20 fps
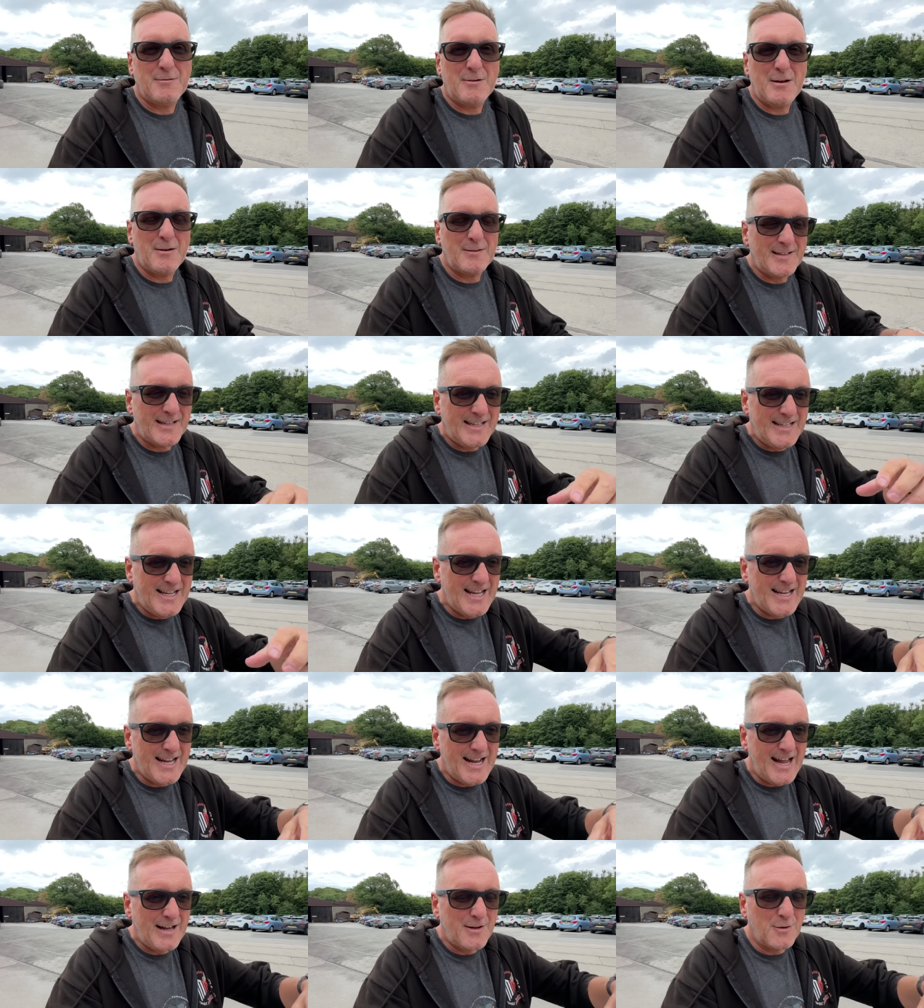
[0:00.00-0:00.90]
When I was a
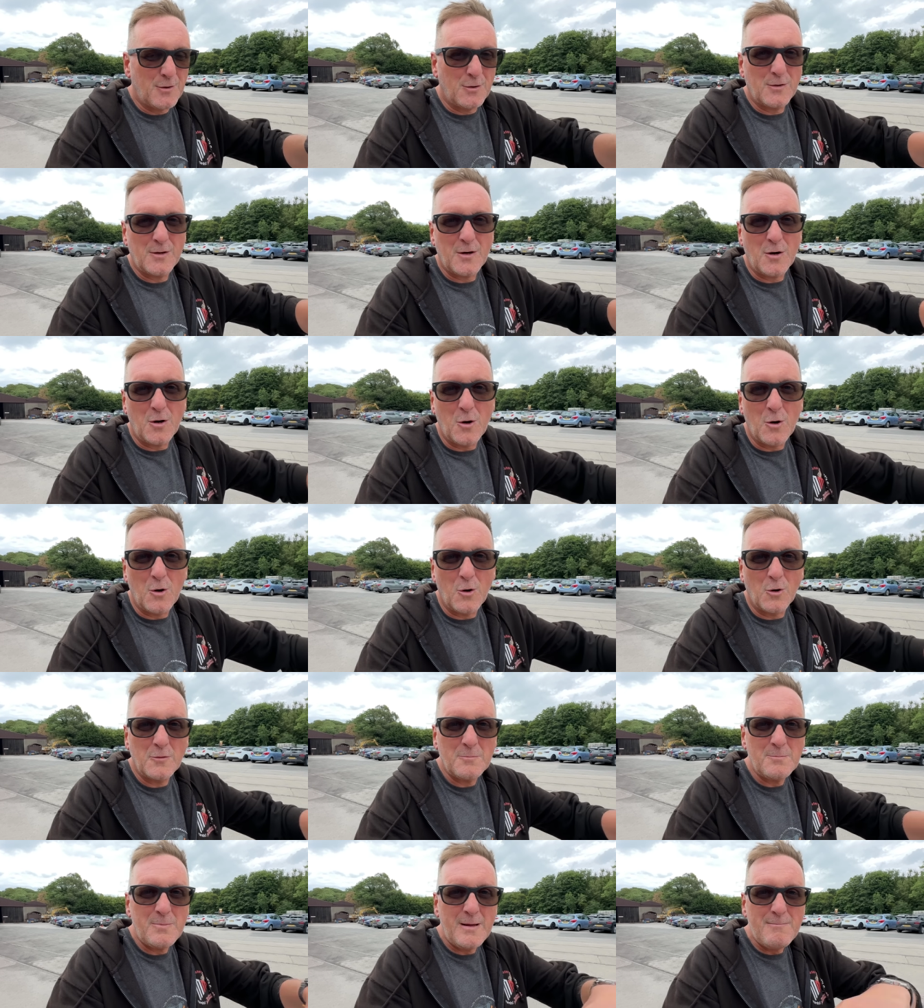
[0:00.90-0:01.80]
kid, I had all the
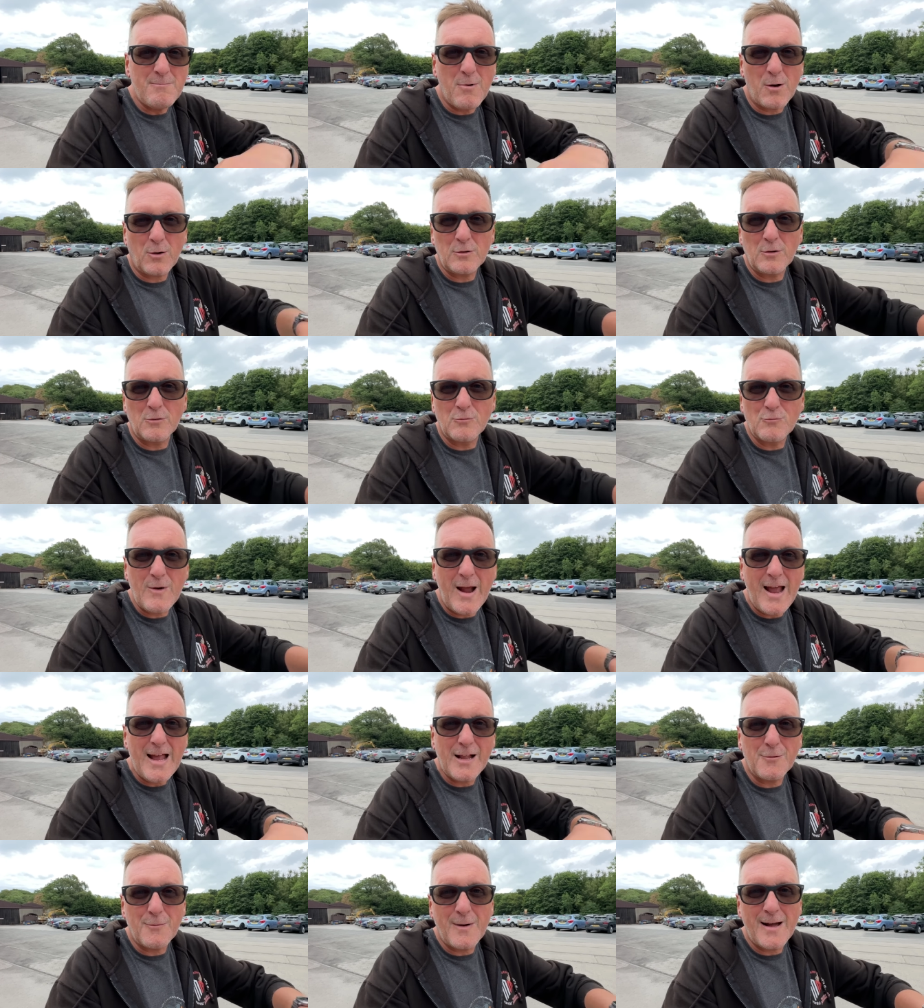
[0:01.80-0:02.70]
Hornby model
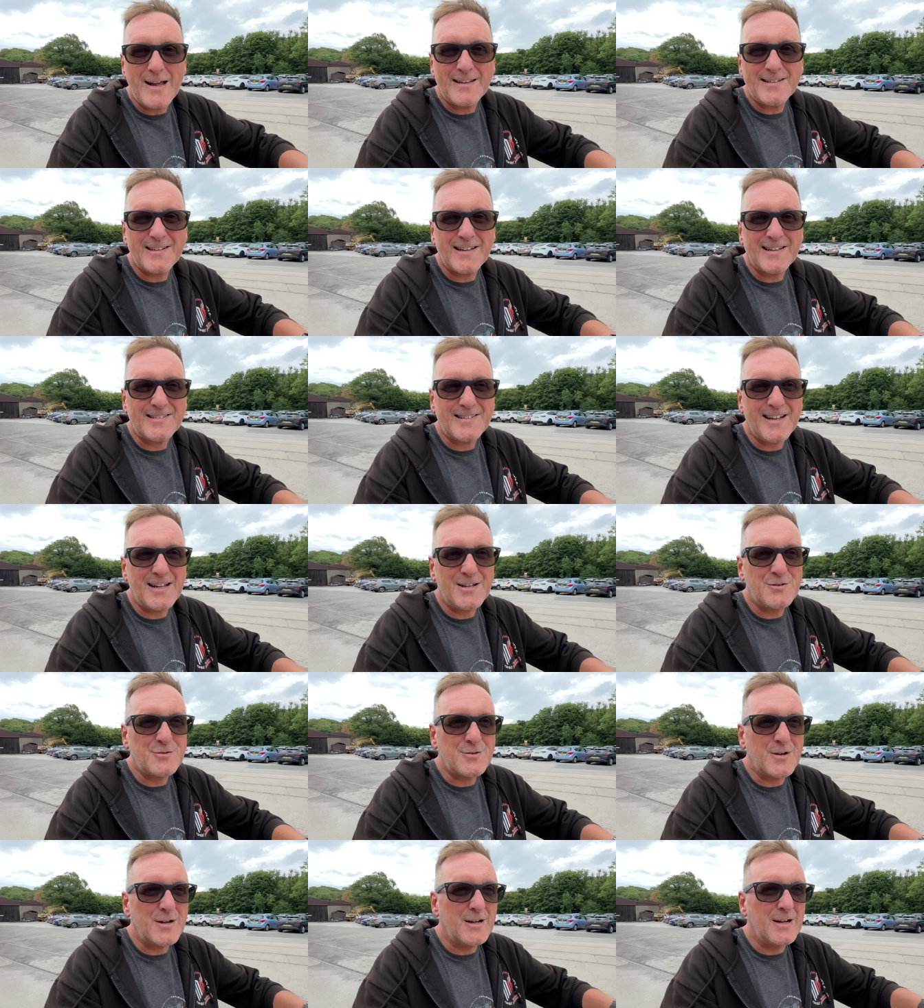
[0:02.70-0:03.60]
railways,
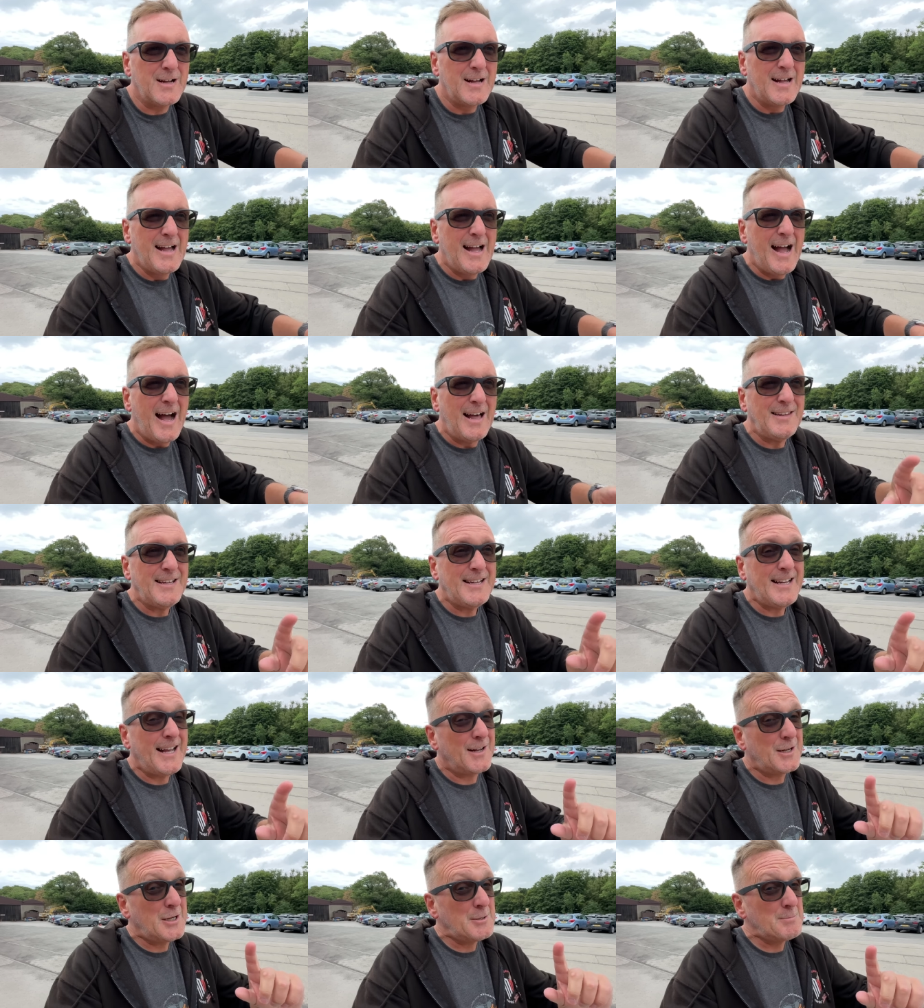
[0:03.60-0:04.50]
etc. I think
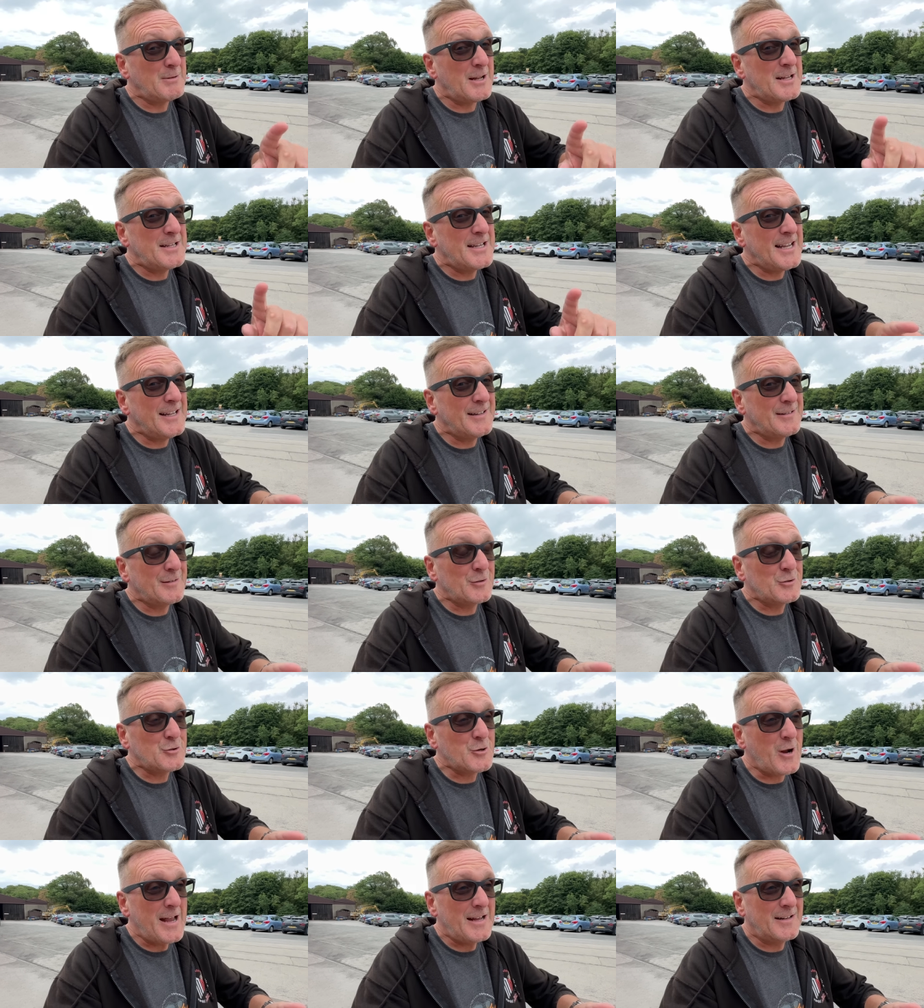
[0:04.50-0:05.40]
I had a couple of diesel
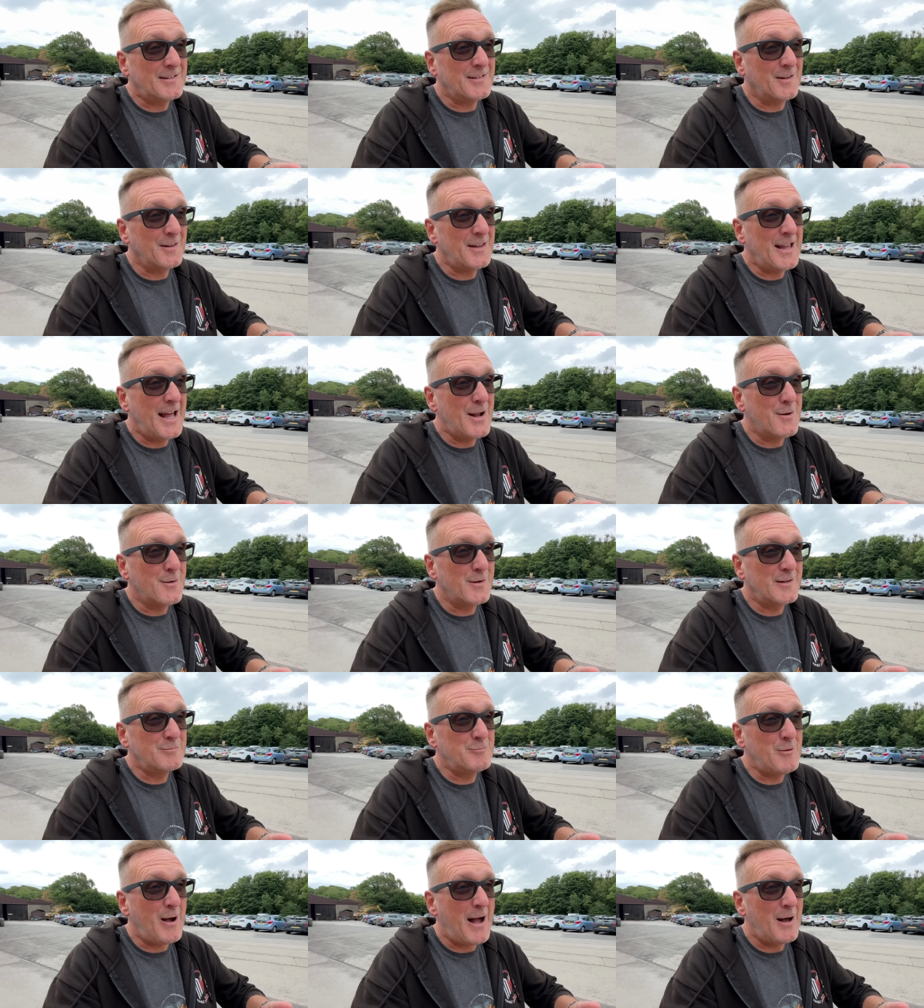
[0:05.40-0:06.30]
trains on there
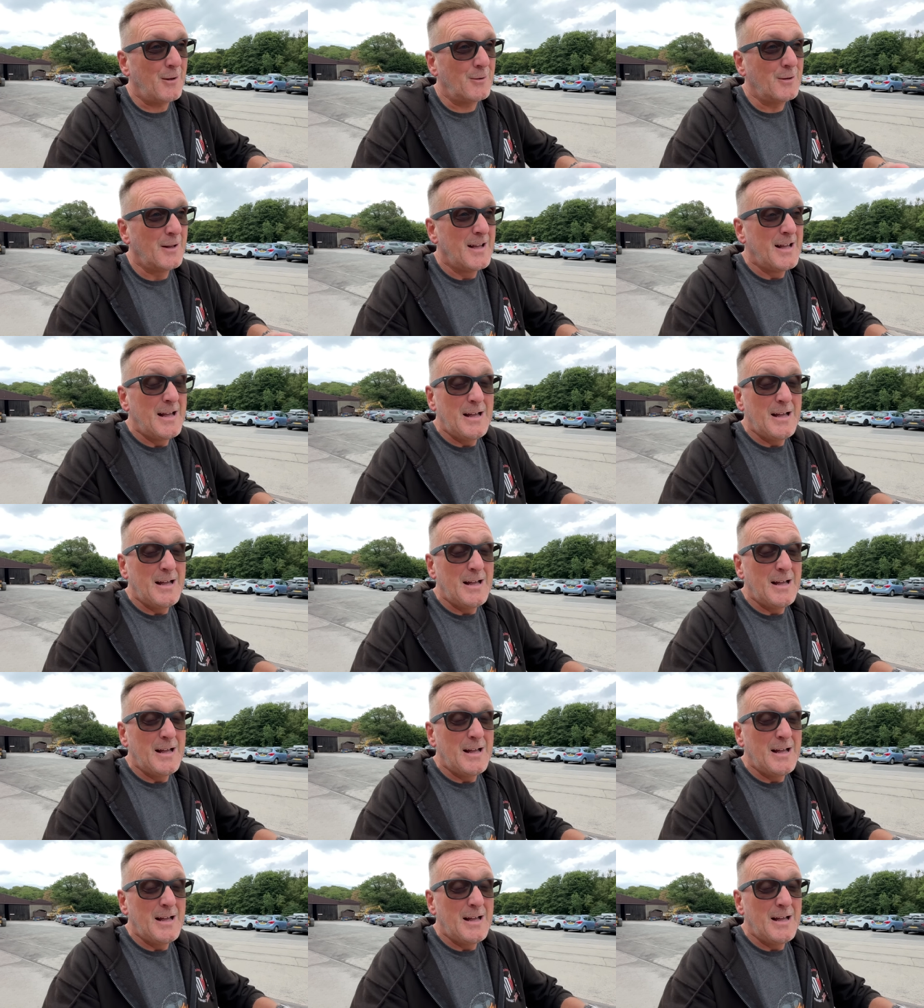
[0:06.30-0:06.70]
as well.